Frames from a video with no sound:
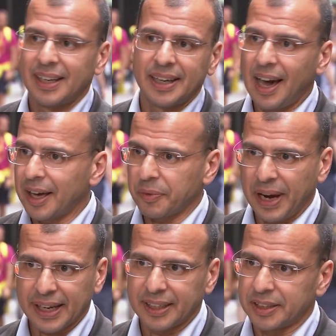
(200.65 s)
not
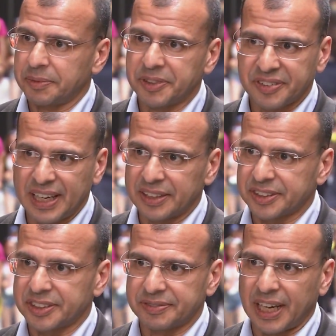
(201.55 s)
whacking them with
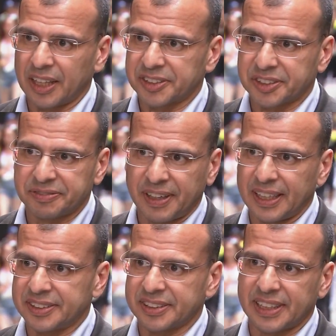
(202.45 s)
thousands of dollars of
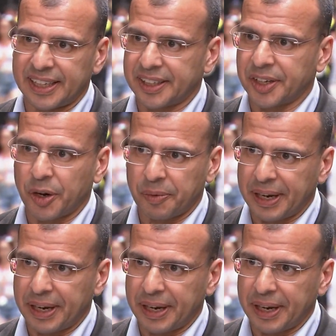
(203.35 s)
fines that they didn't know